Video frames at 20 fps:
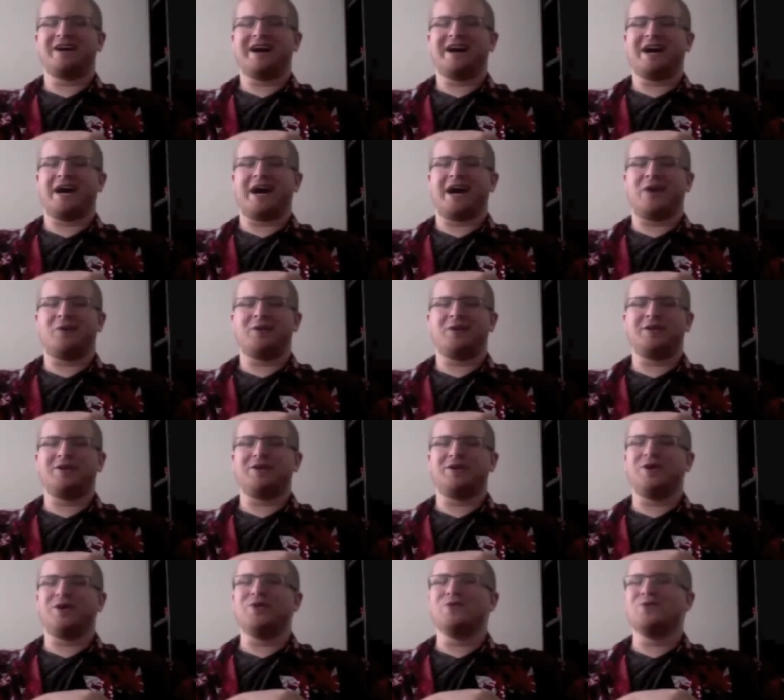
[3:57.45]

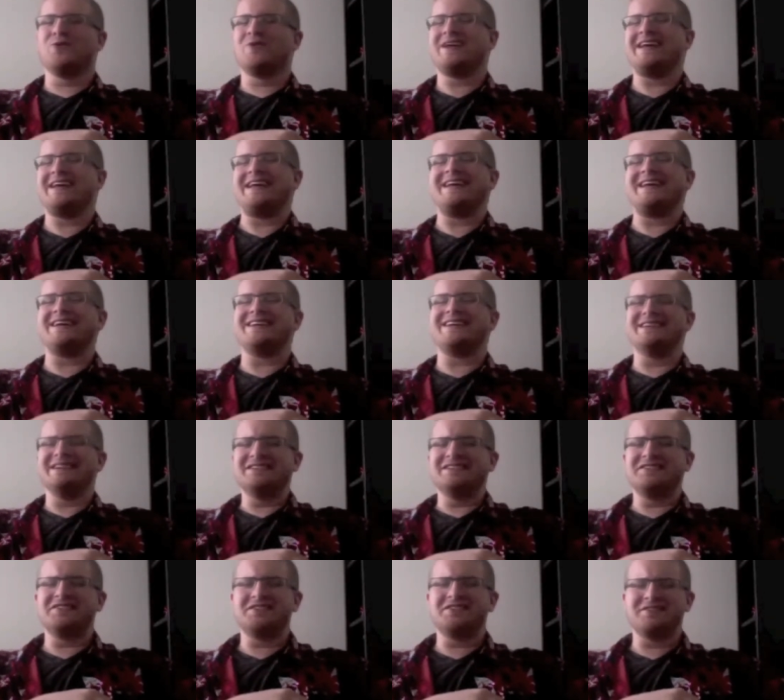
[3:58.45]
alone he
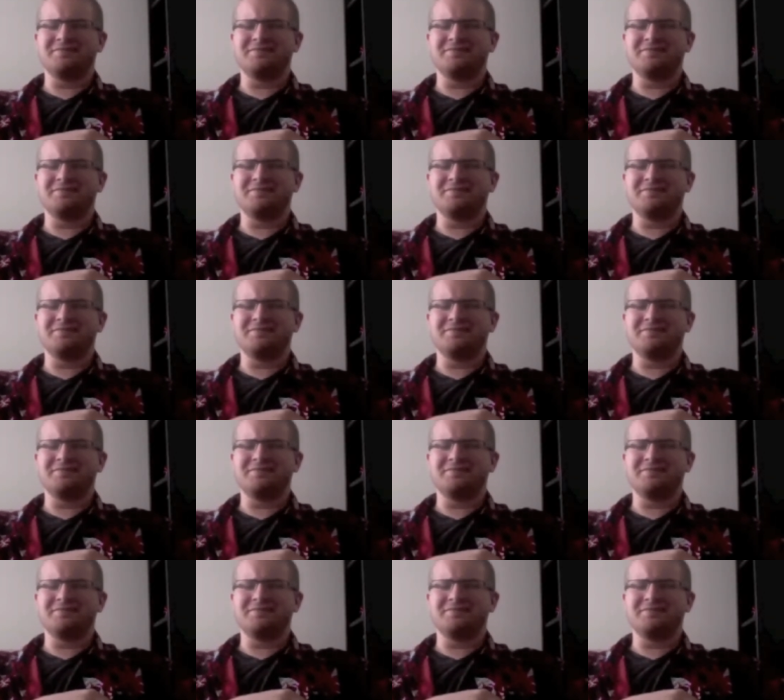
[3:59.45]
is.